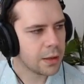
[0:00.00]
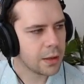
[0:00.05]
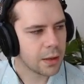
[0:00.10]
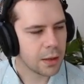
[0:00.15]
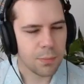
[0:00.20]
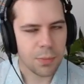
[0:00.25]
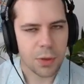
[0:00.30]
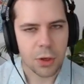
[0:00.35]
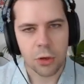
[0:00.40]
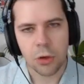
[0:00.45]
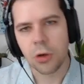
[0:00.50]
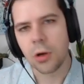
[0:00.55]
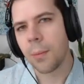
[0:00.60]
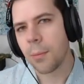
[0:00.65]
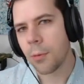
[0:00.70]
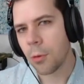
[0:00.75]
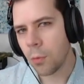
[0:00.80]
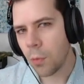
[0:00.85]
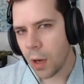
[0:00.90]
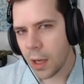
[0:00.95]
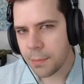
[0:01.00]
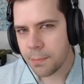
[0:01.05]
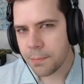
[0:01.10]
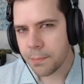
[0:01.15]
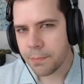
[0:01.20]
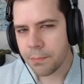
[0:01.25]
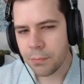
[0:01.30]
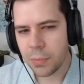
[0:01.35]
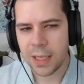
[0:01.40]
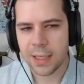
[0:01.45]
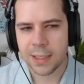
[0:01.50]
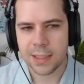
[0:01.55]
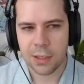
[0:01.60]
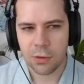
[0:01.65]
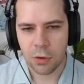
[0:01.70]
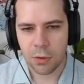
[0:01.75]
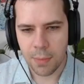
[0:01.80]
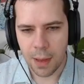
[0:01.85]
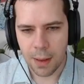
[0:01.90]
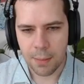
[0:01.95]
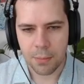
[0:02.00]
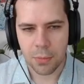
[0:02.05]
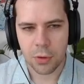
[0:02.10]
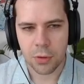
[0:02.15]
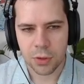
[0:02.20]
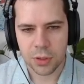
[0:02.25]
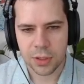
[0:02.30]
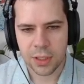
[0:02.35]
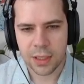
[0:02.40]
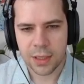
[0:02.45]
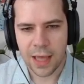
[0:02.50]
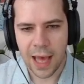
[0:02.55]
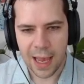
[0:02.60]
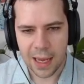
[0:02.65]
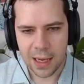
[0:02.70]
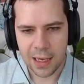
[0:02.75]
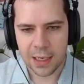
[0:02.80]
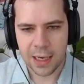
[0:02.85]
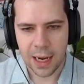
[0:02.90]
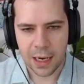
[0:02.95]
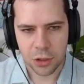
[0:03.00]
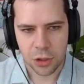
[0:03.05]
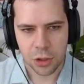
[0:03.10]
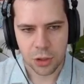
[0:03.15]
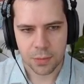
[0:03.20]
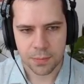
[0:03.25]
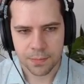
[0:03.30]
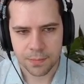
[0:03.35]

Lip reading: computer number 1 because it remembers that connection.